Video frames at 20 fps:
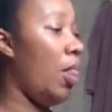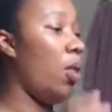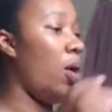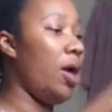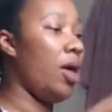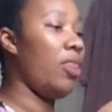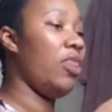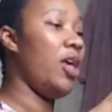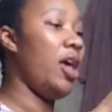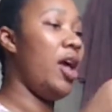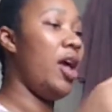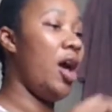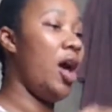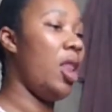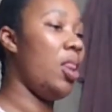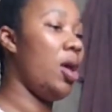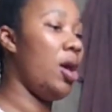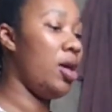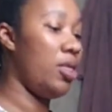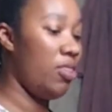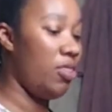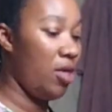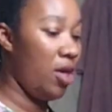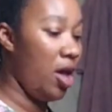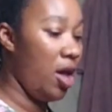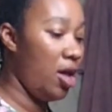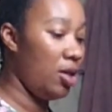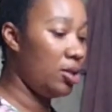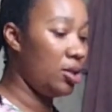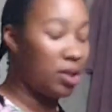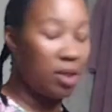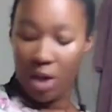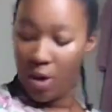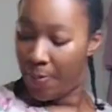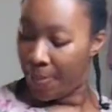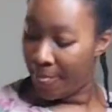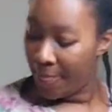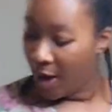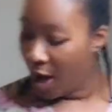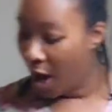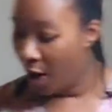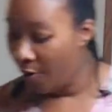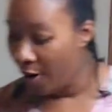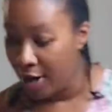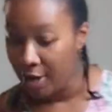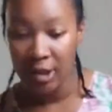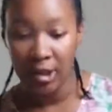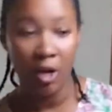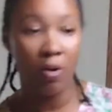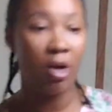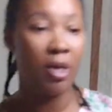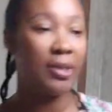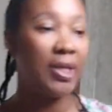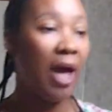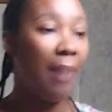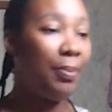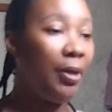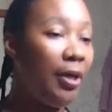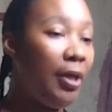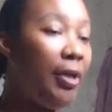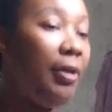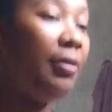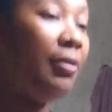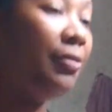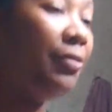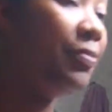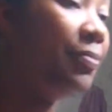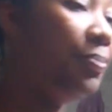like that. I like that. All right. So on top of,